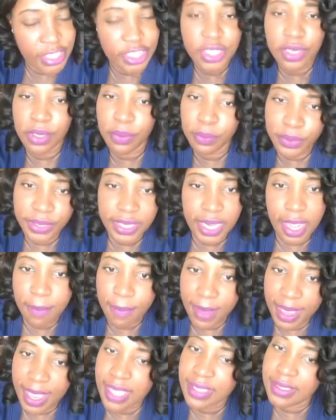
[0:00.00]
she done put that
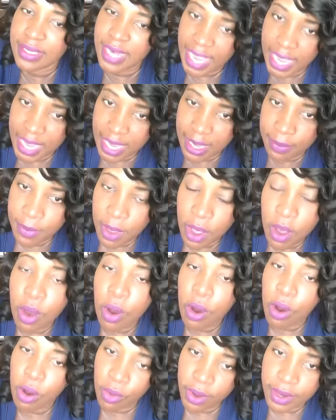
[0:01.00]
man's name
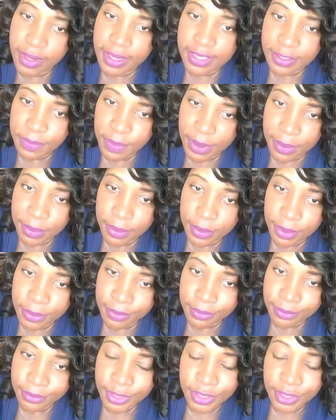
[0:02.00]
on this paperwork.